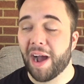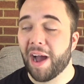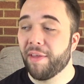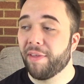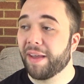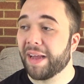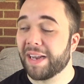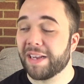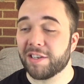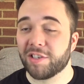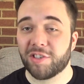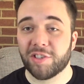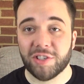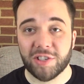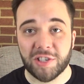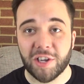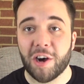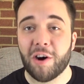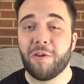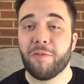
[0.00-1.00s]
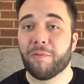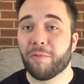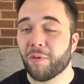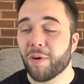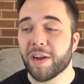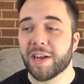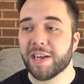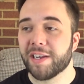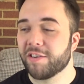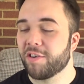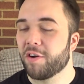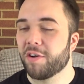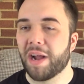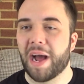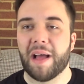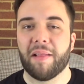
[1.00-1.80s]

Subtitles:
I think it is so freaking good.